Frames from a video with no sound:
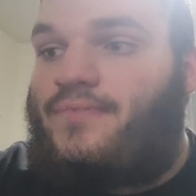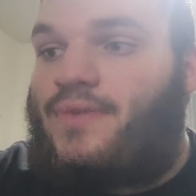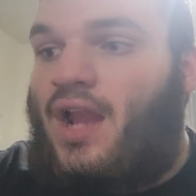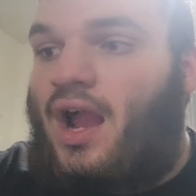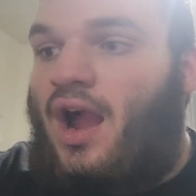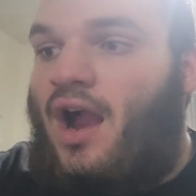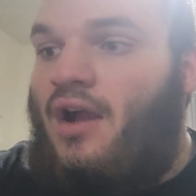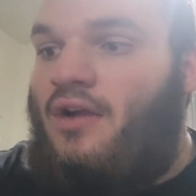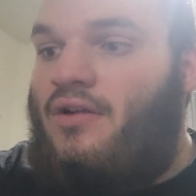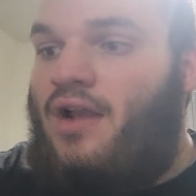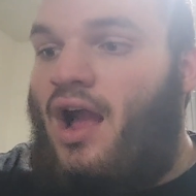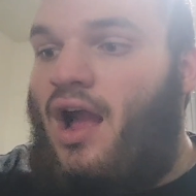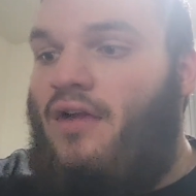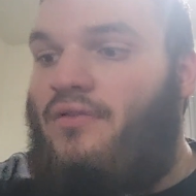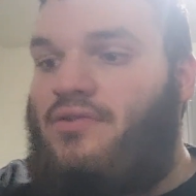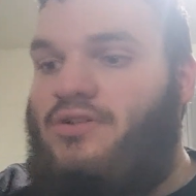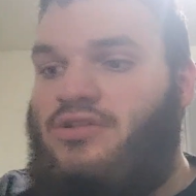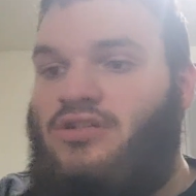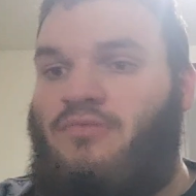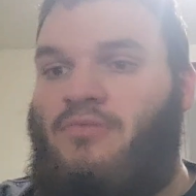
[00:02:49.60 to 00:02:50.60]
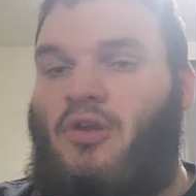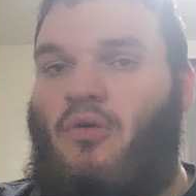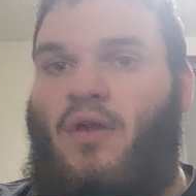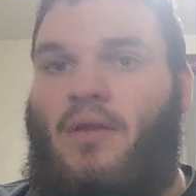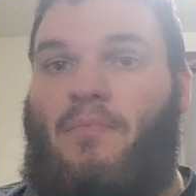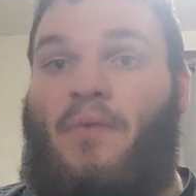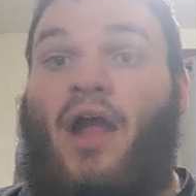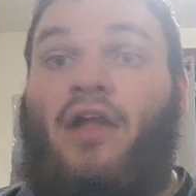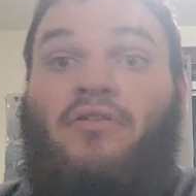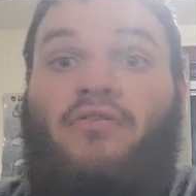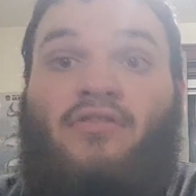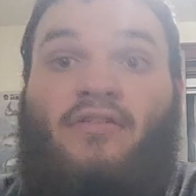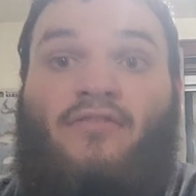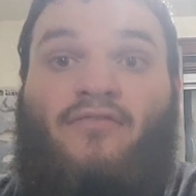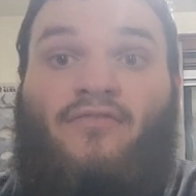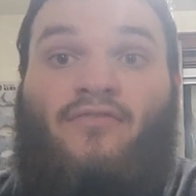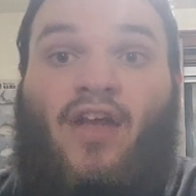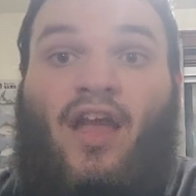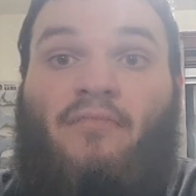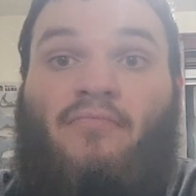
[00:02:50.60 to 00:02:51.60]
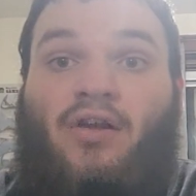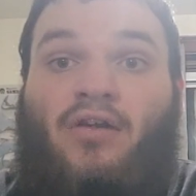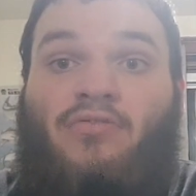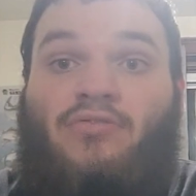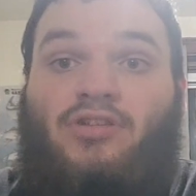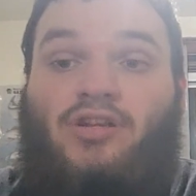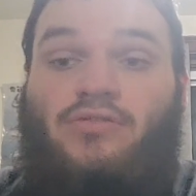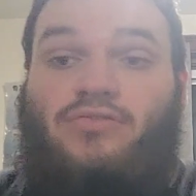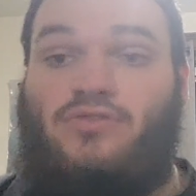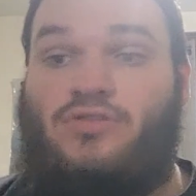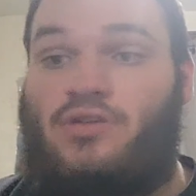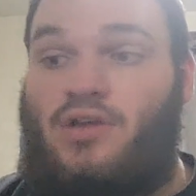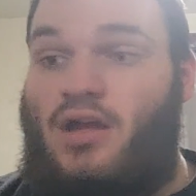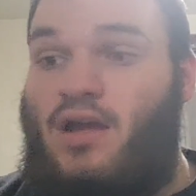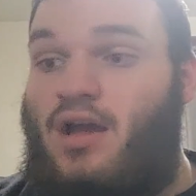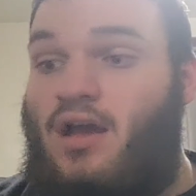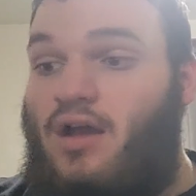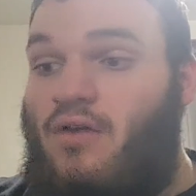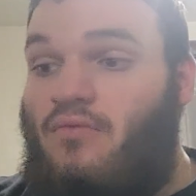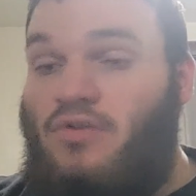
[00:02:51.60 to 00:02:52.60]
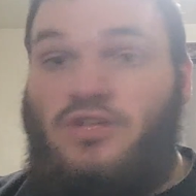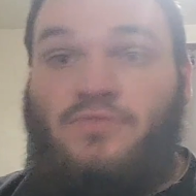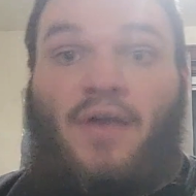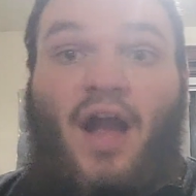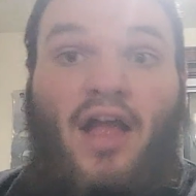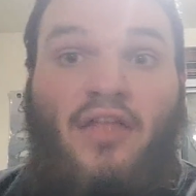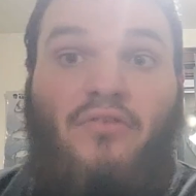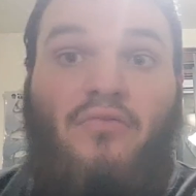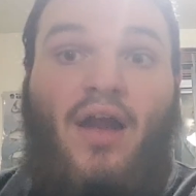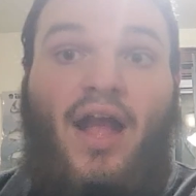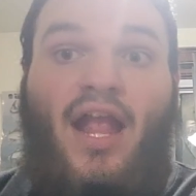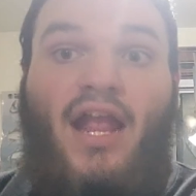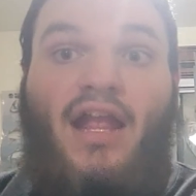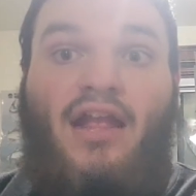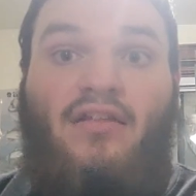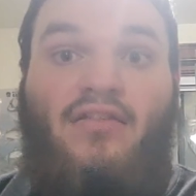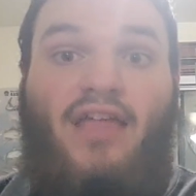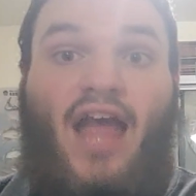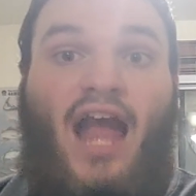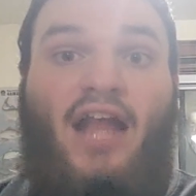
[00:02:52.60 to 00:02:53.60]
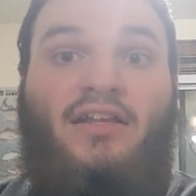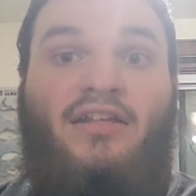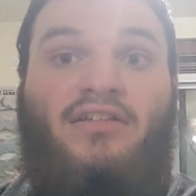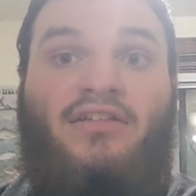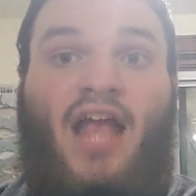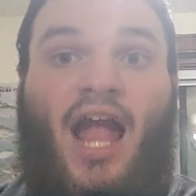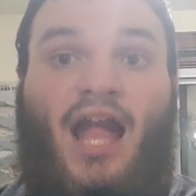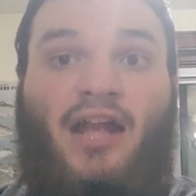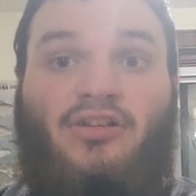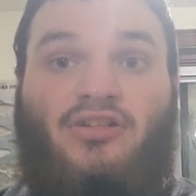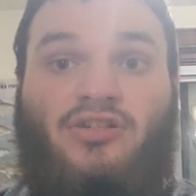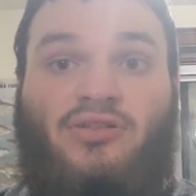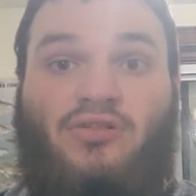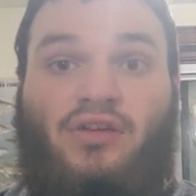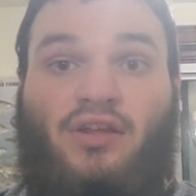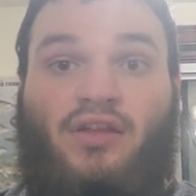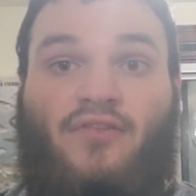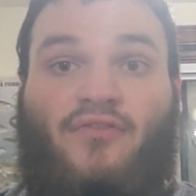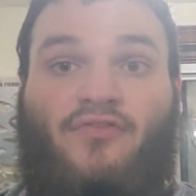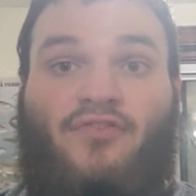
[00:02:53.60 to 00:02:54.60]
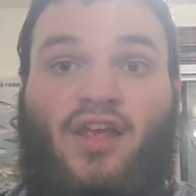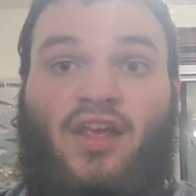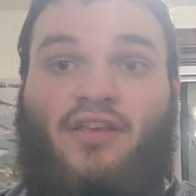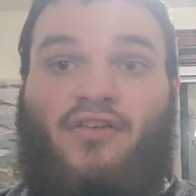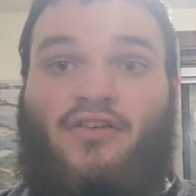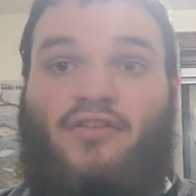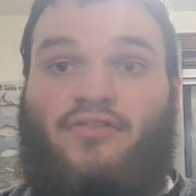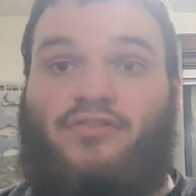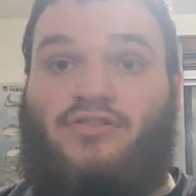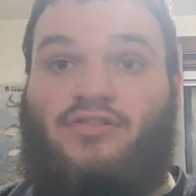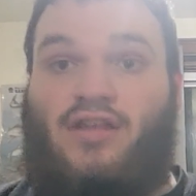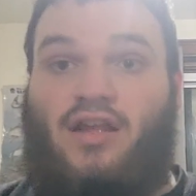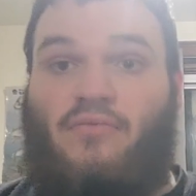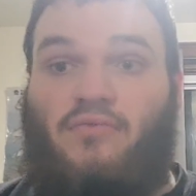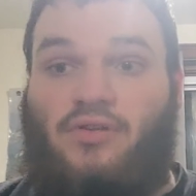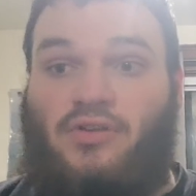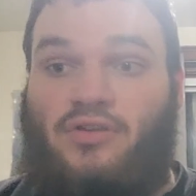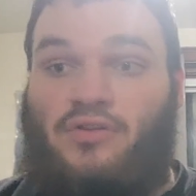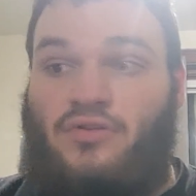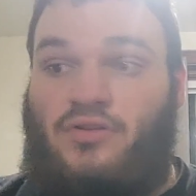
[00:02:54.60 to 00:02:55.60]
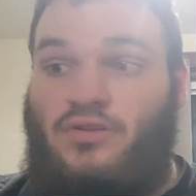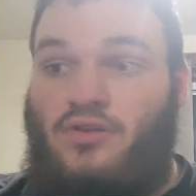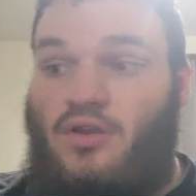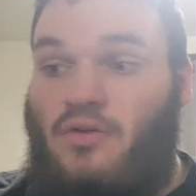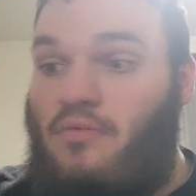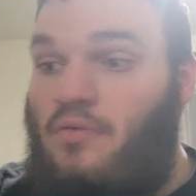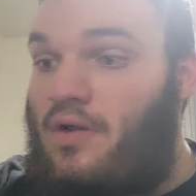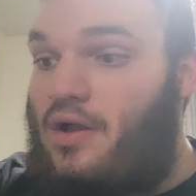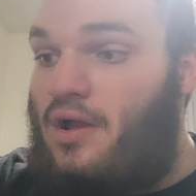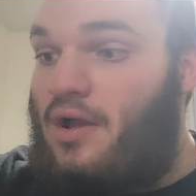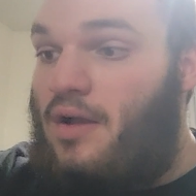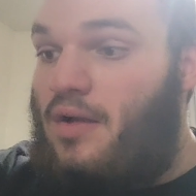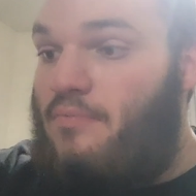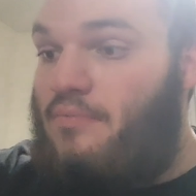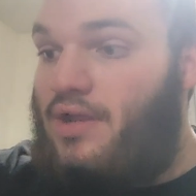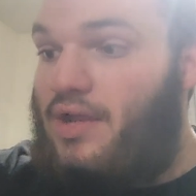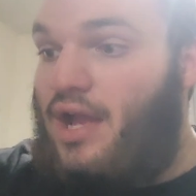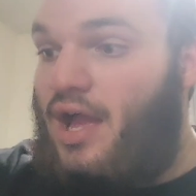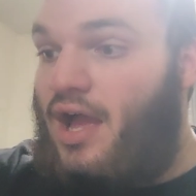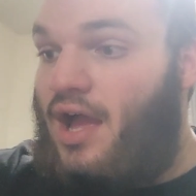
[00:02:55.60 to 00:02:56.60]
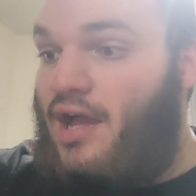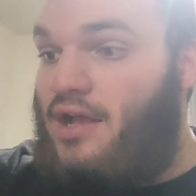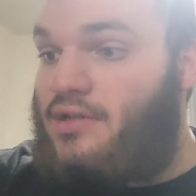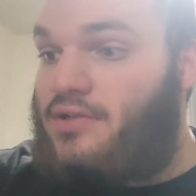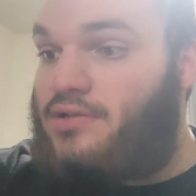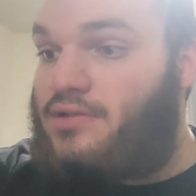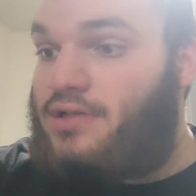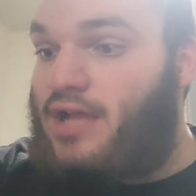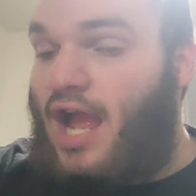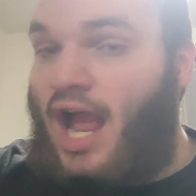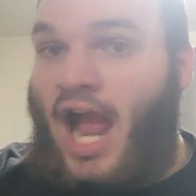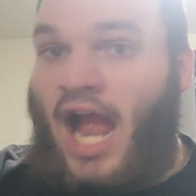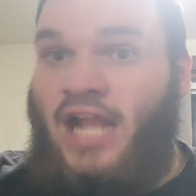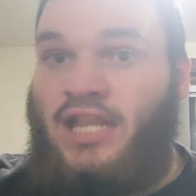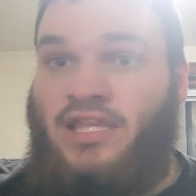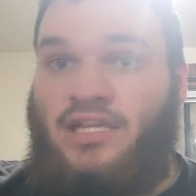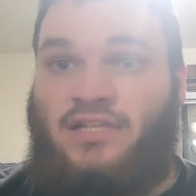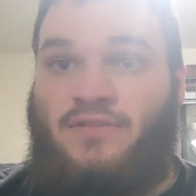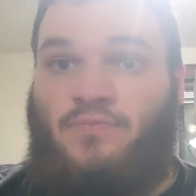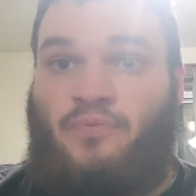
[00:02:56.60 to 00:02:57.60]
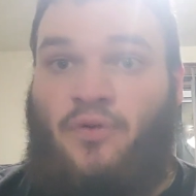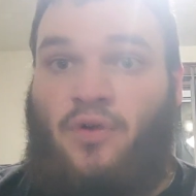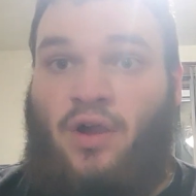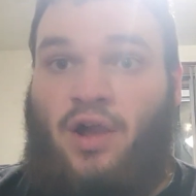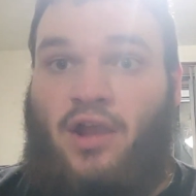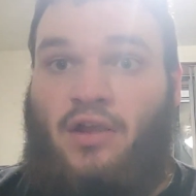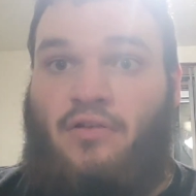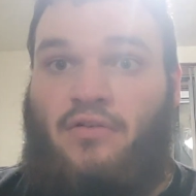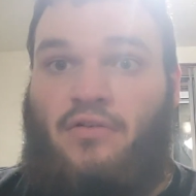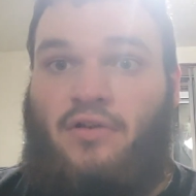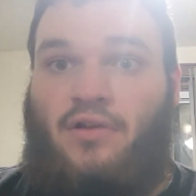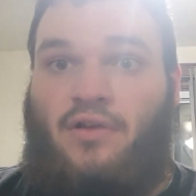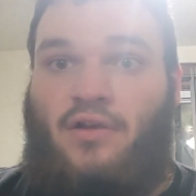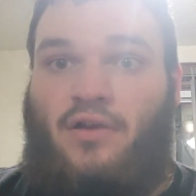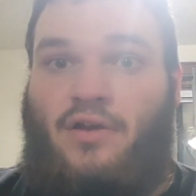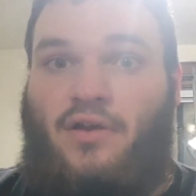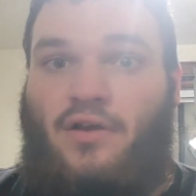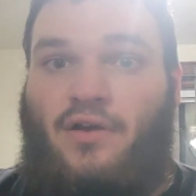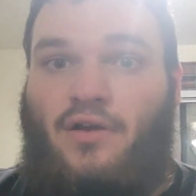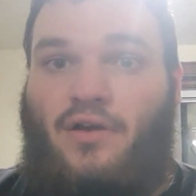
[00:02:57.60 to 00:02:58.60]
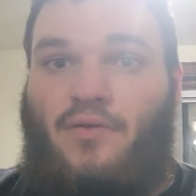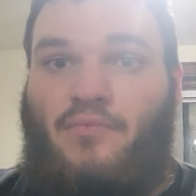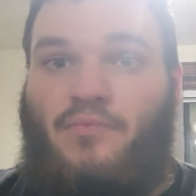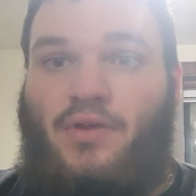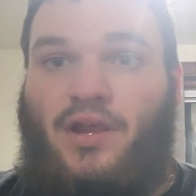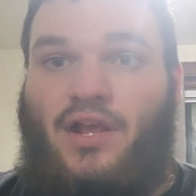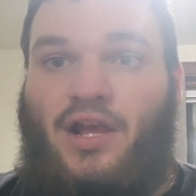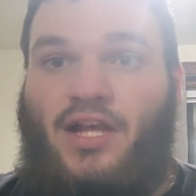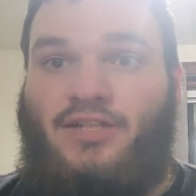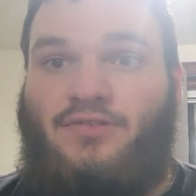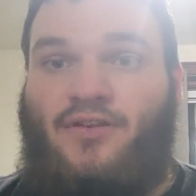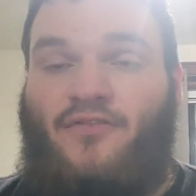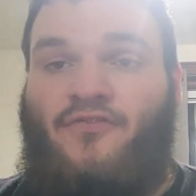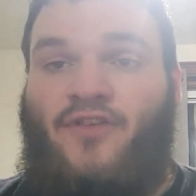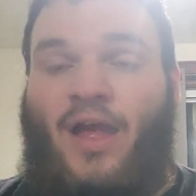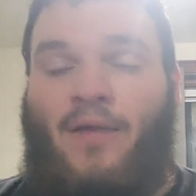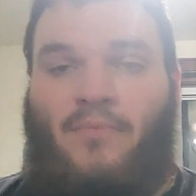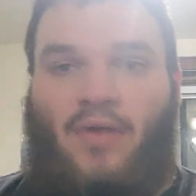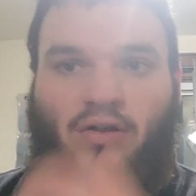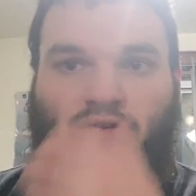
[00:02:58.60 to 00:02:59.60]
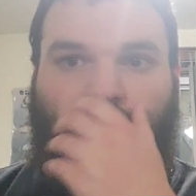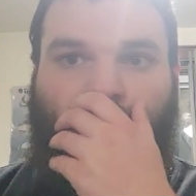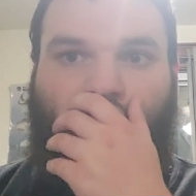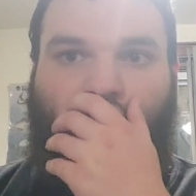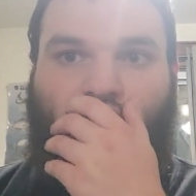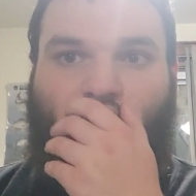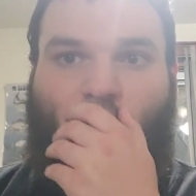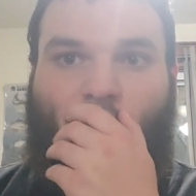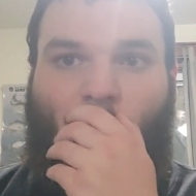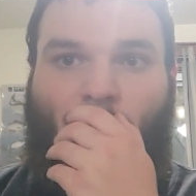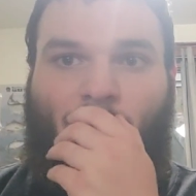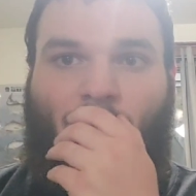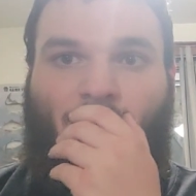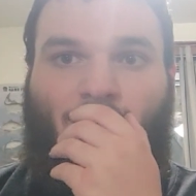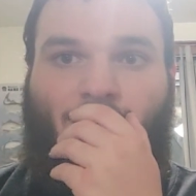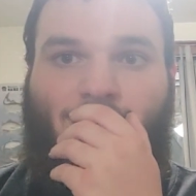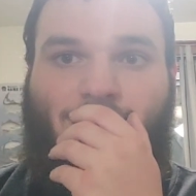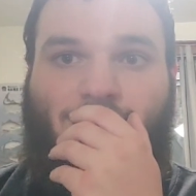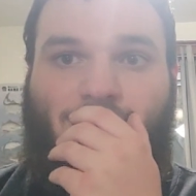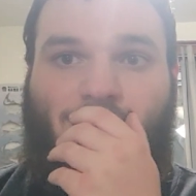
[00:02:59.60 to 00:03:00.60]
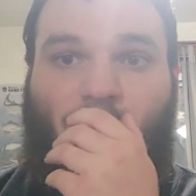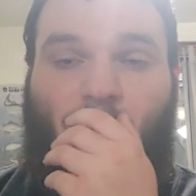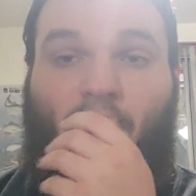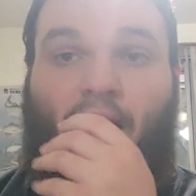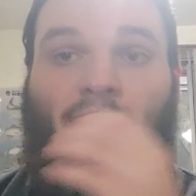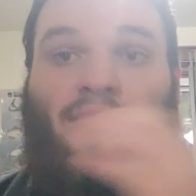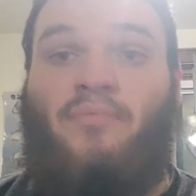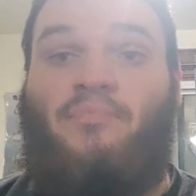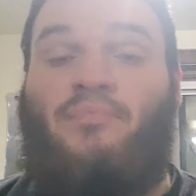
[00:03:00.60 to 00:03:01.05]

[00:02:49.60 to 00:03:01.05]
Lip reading: I don't know how this is going to be way better than Fat Mojo's. Which, by the way, that is actually the figures that we're going to do. Because, at this point, because the Fat Mojo dropping those Poppy